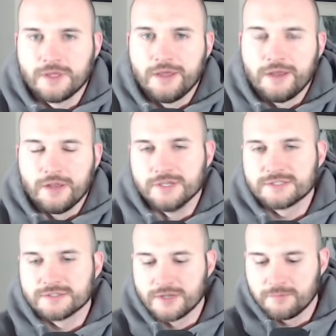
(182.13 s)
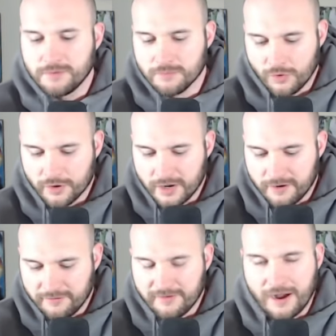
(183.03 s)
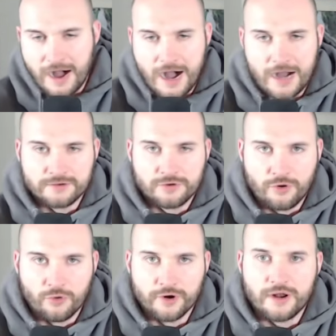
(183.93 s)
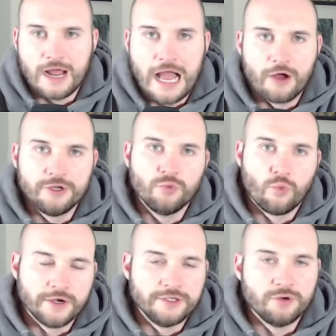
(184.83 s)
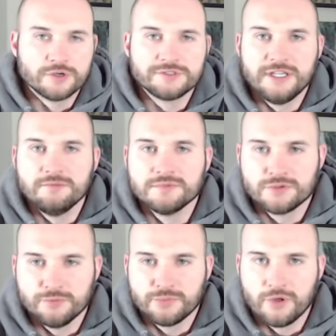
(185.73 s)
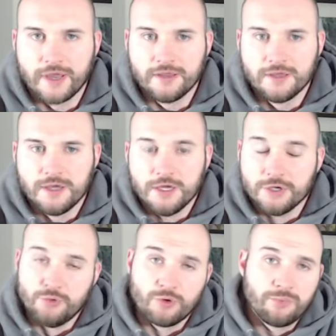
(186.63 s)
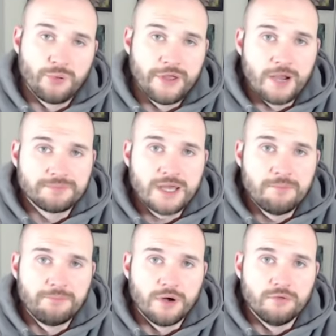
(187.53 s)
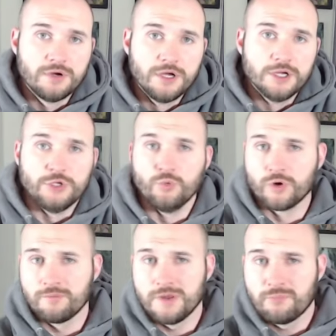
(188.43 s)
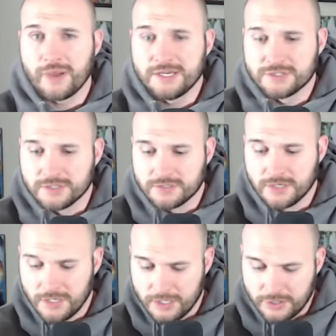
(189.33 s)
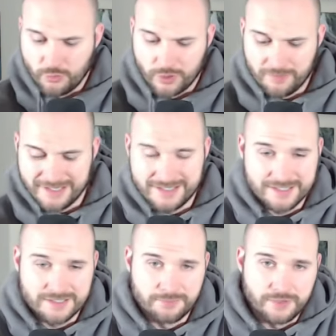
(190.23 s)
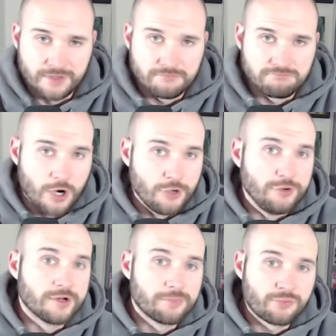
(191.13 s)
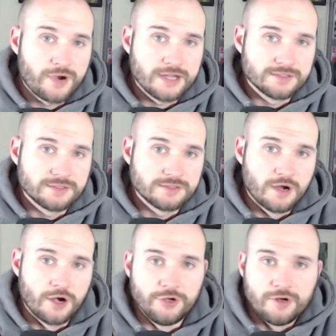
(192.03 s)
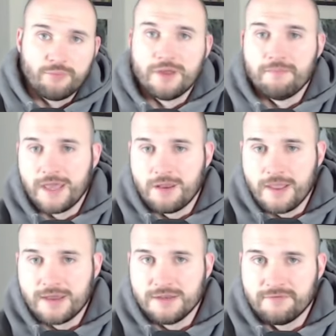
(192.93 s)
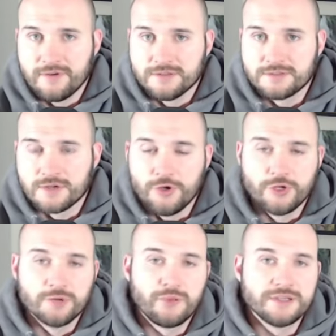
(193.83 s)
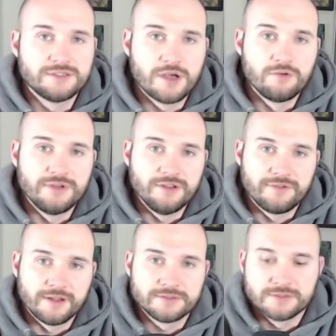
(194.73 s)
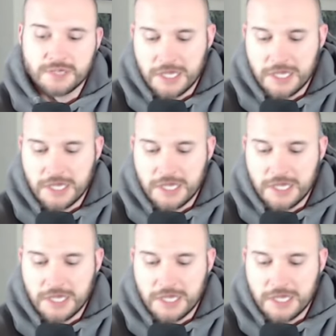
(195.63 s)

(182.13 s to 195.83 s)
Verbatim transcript: Now this is going to be more of on court, how you want your teams play. Do you want to play up tempo? Do you want to be patient? Do you want to be disciplined? Are you going to press? Are you going to play man-to-man defense? Are you going to play zone defense?